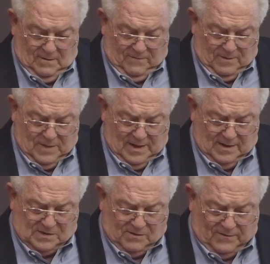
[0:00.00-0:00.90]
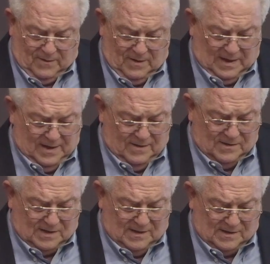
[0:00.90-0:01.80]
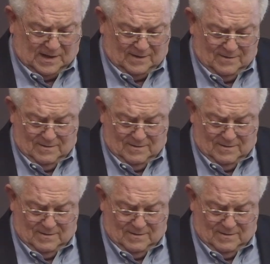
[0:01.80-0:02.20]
from meetings with foreign leaders and the